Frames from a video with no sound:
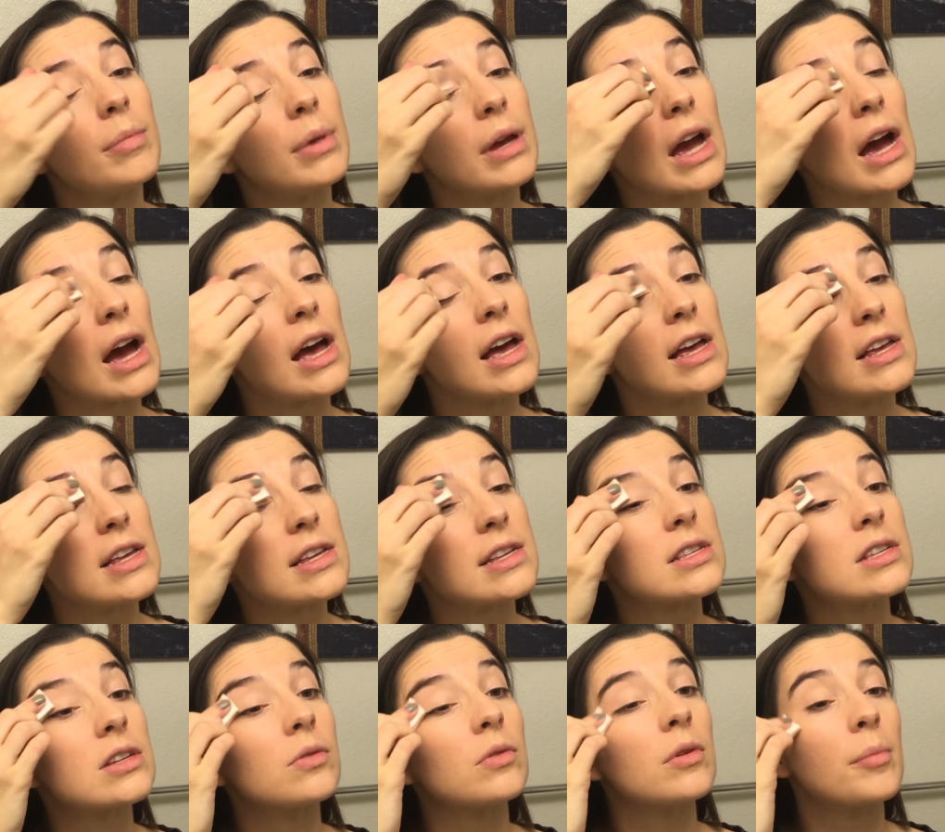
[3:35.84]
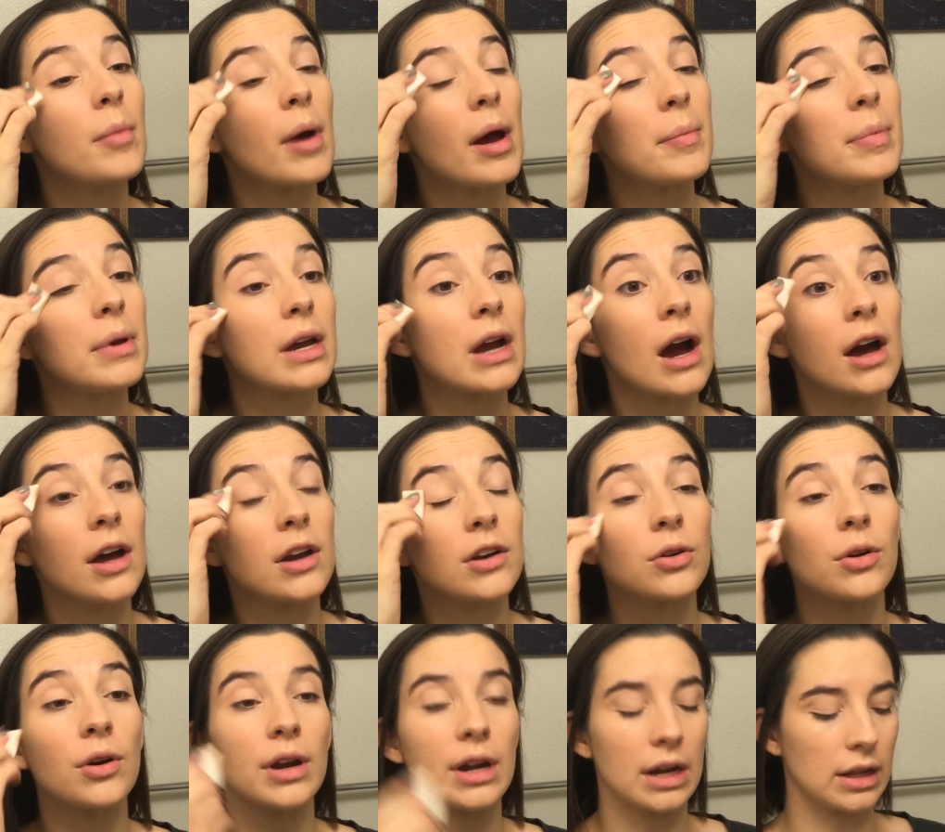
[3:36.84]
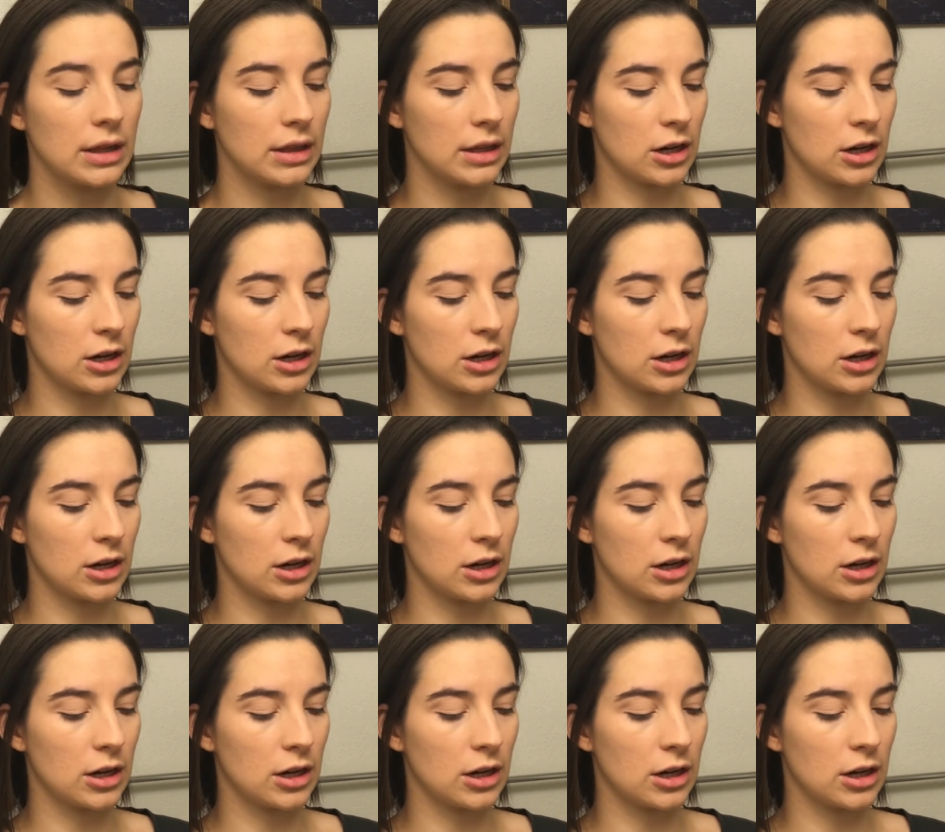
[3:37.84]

because we might be contouring